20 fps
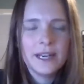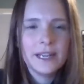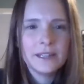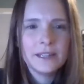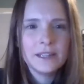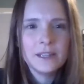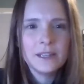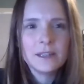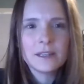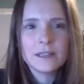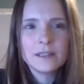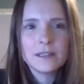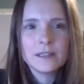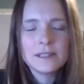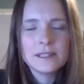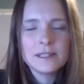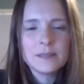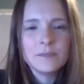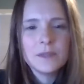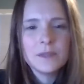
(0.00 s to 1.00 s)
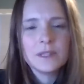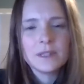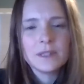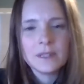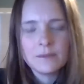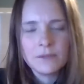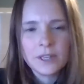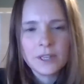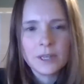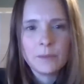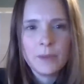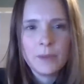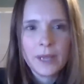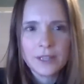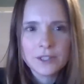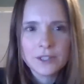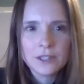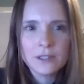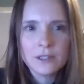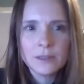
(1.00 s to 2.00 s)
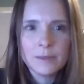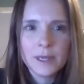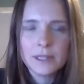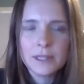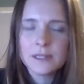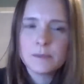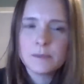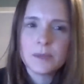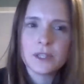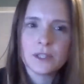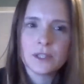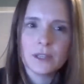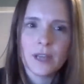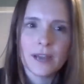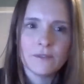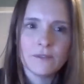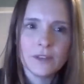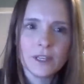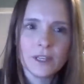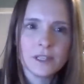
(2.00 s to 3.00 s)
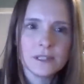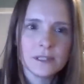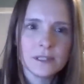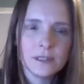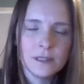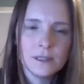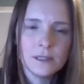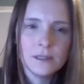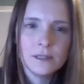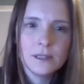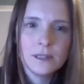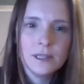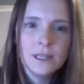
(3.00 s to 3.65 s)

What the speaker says: I think something that I'm very passionate about is patient advocacy.